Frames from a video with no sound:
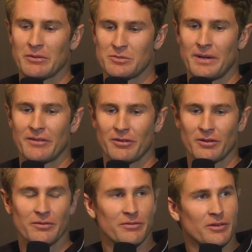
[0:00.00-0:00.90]
big
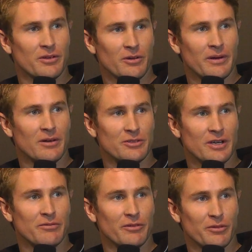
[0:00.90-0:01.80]
for the career in
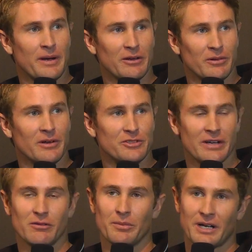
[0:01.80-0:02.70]
general, for my career in
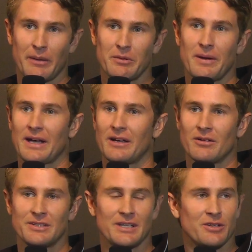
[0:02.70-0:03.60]
general. But coming back
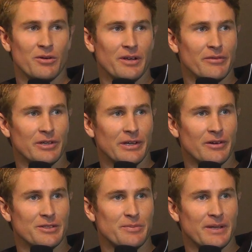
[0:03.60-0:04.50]
here to Daytona every
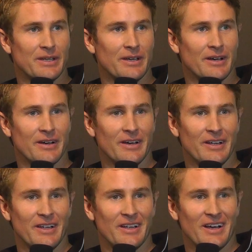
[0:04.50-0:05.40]
year has been,
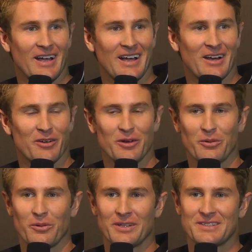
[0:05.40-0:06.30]
I don't
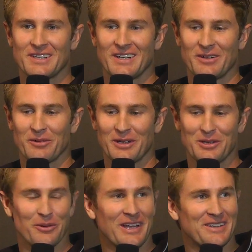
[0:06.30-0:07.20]
know what I'd
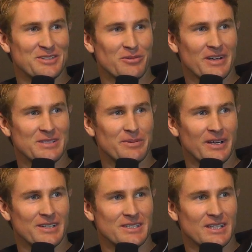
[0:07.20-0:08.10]
do without this race,
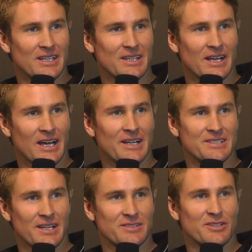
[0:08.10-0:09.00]
because it kind
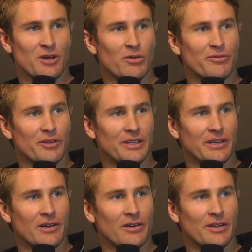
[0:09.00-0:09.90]
of sets the tone for the
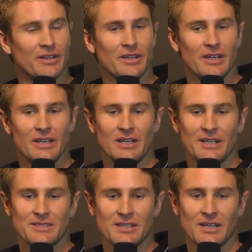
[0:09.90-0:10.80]
year, and
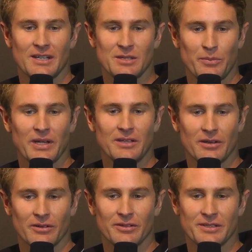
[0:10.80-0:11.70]
it's a big
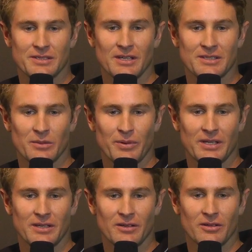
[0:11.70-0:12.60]
deal. It's a
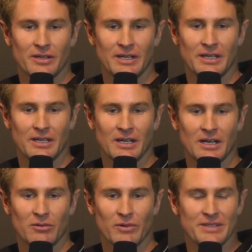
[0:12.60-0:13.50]
big deal in
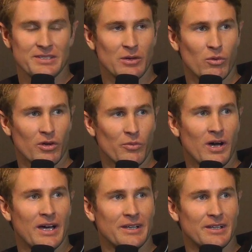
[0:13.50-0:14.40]
racing
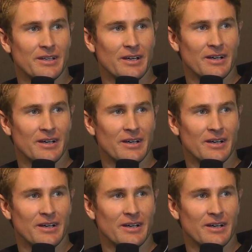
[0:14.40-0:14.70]
worldwide, and